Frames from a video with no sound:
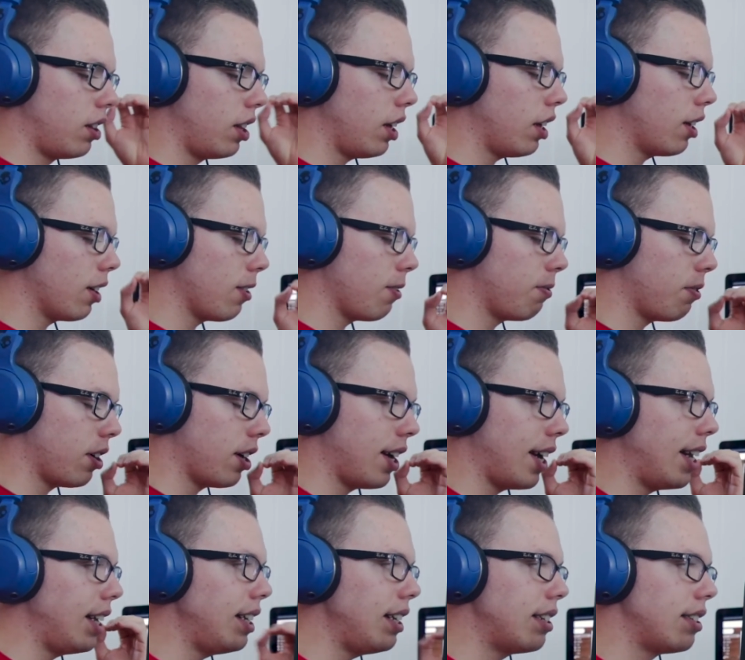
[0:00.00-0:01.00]
Think of
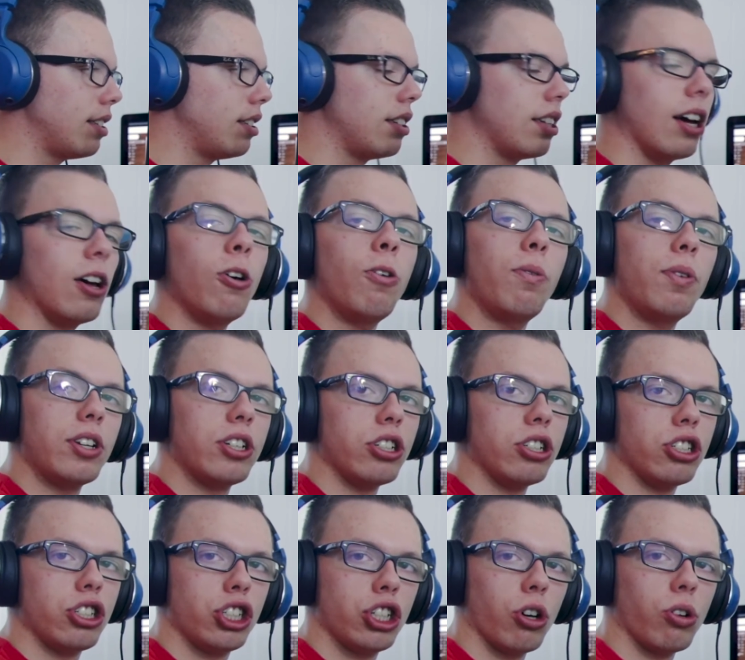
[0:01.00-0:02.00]
any
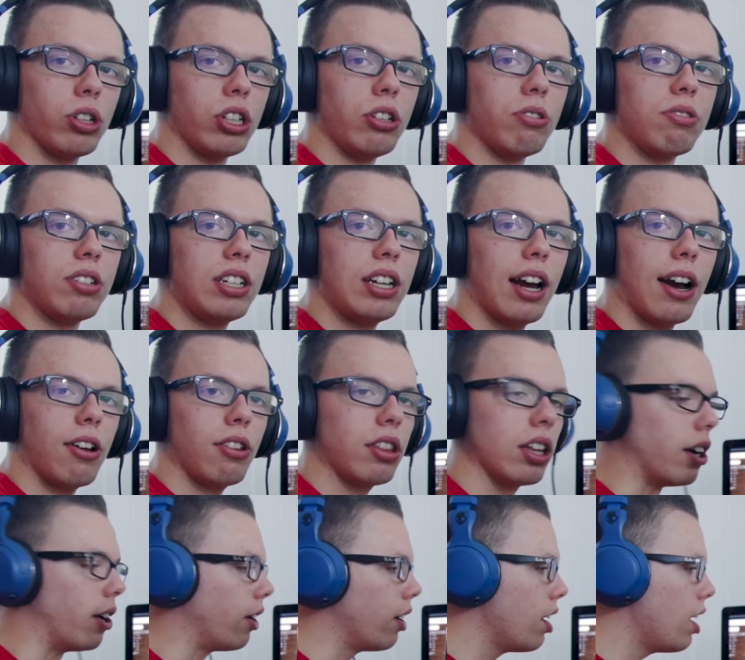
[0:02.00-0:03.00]
television show that you see
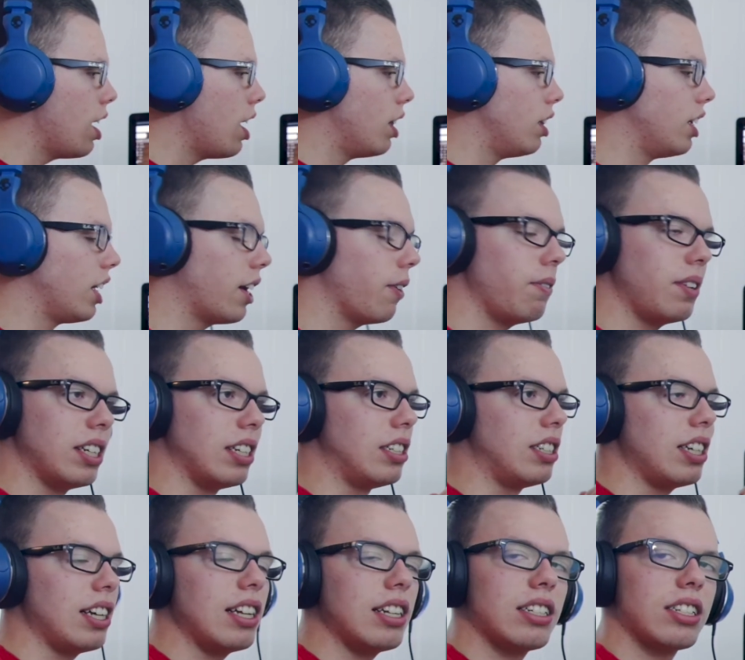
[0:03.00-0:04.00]
out there. Think of an
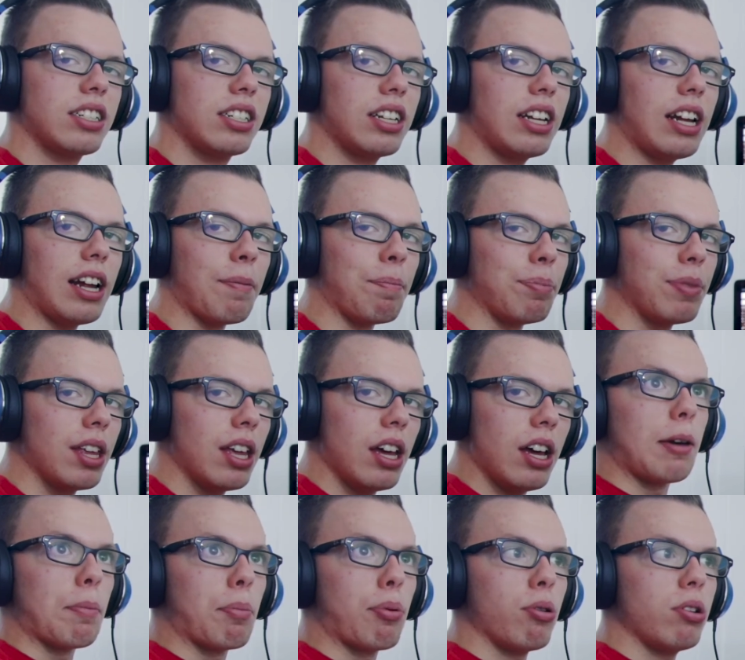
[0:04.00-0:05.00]
intense scene.
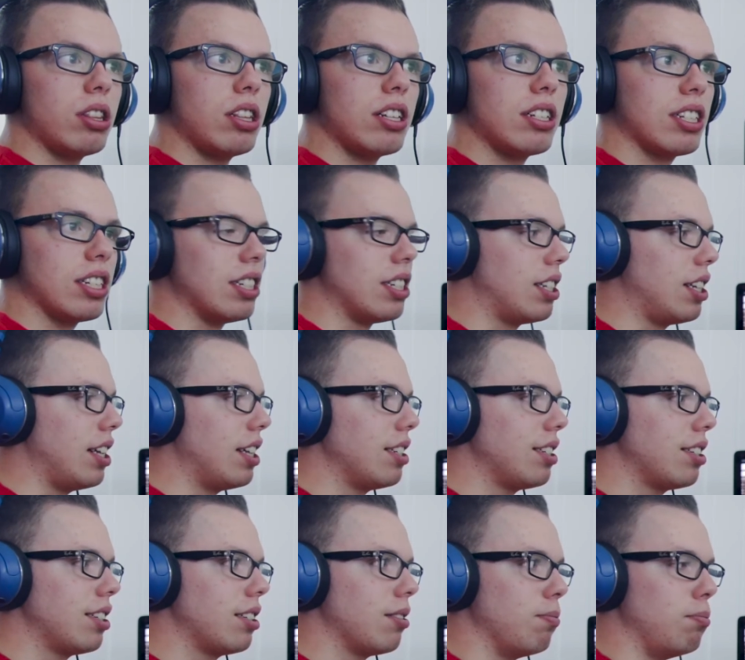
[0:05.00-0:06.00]
They put this
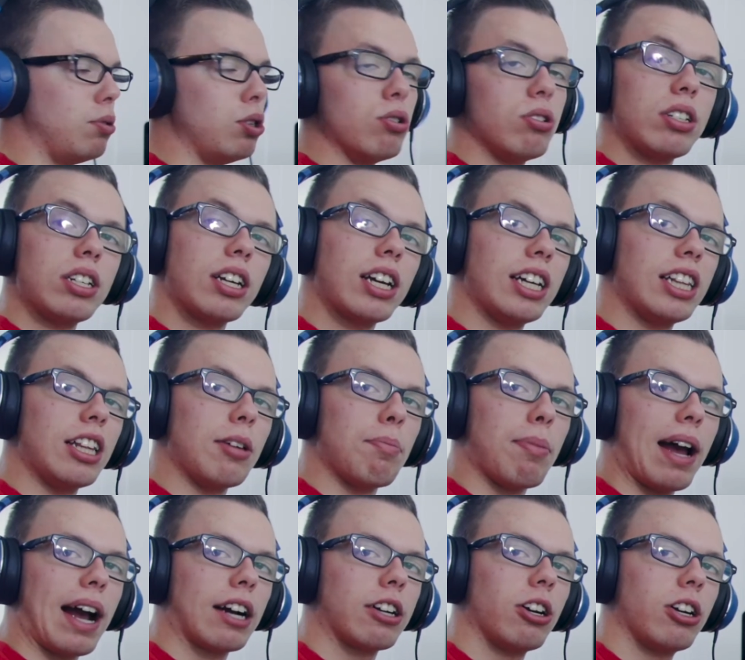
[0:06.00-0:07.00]
intense music in the
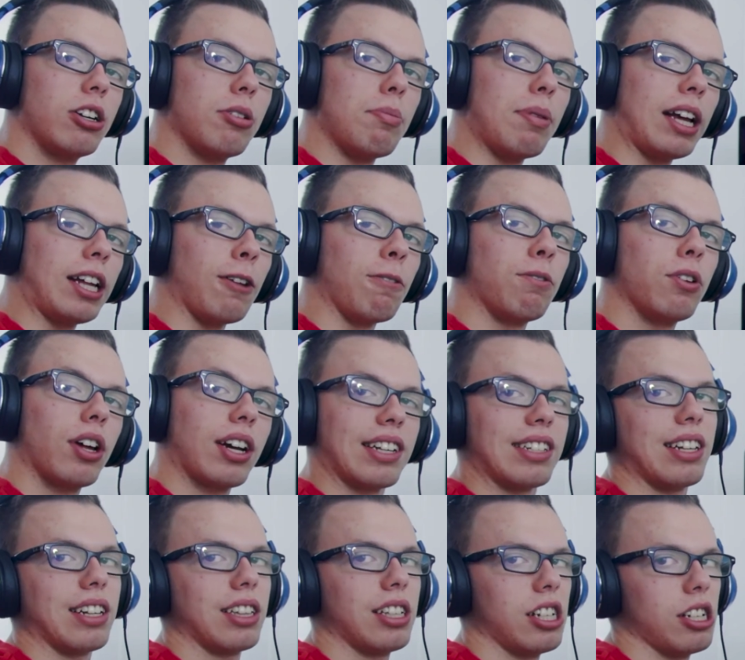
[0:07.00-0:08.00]
background to make you feel
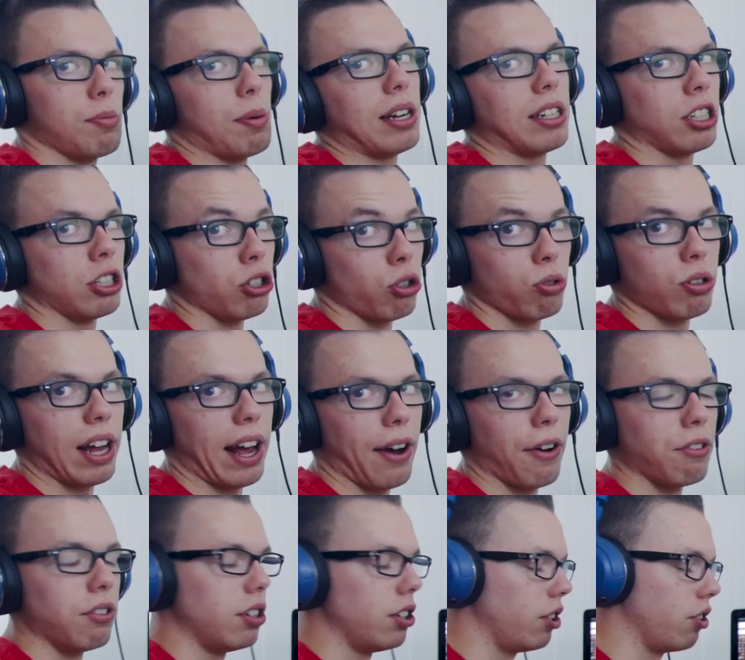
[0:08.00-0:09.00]
like something's about to go
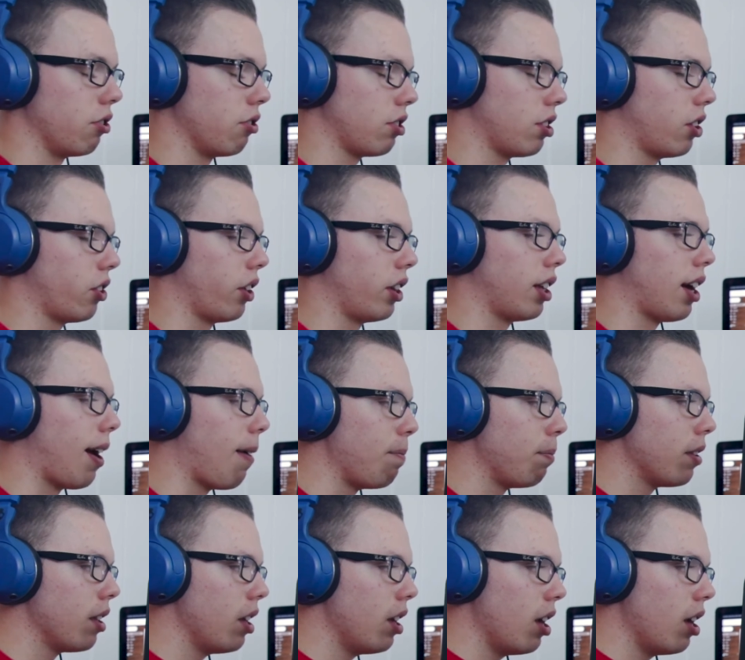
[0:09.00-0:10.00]
down, you know, something like
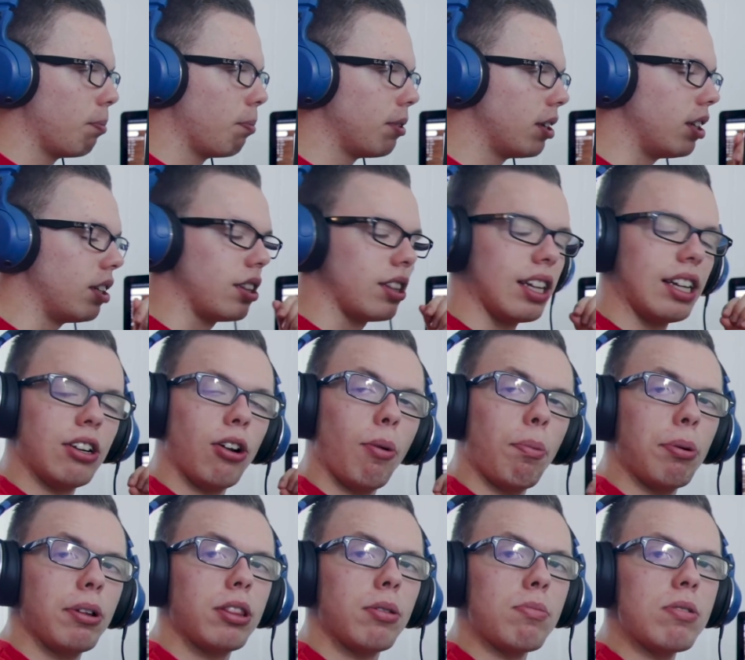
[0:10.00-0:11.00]
that. But they
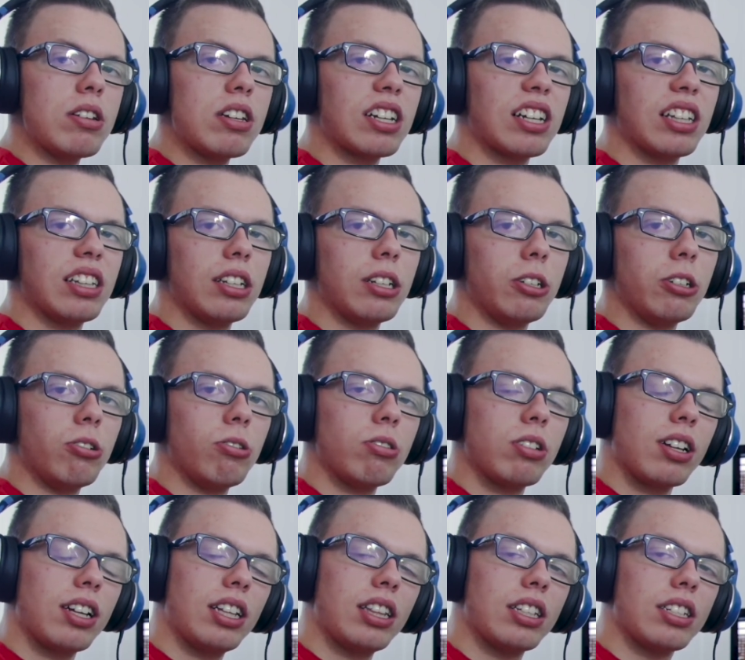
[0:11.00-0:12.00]
don't put the music in there, you
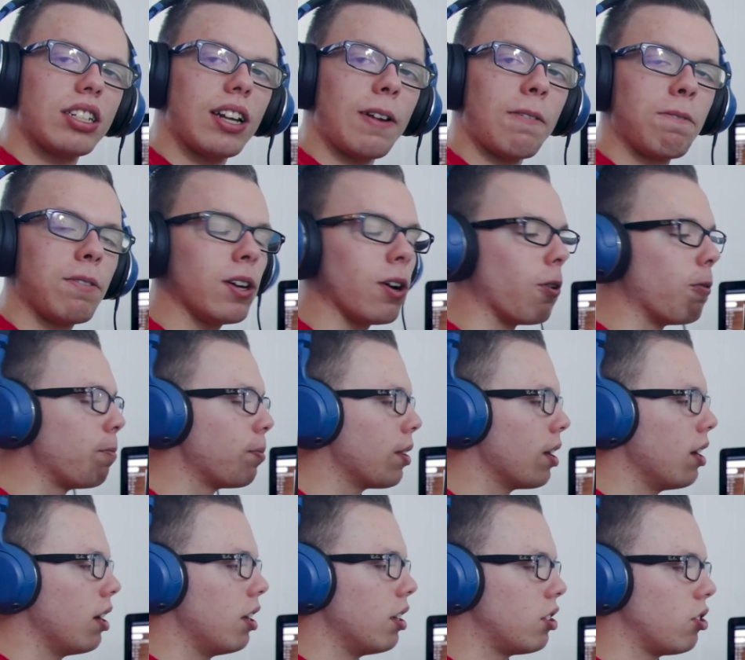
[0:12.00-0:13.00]
don't get the same feel.
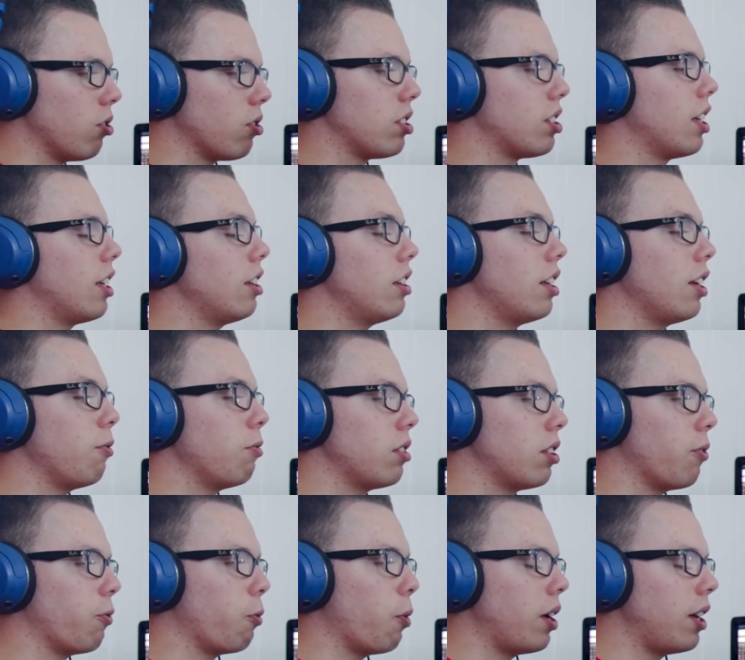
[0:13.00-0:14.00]
So same thing
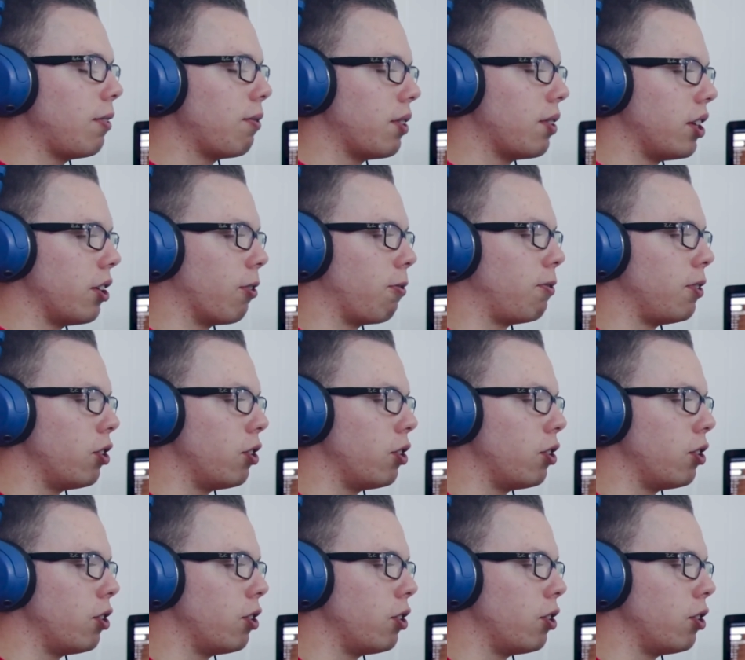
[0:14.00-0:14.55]
with the wedding video.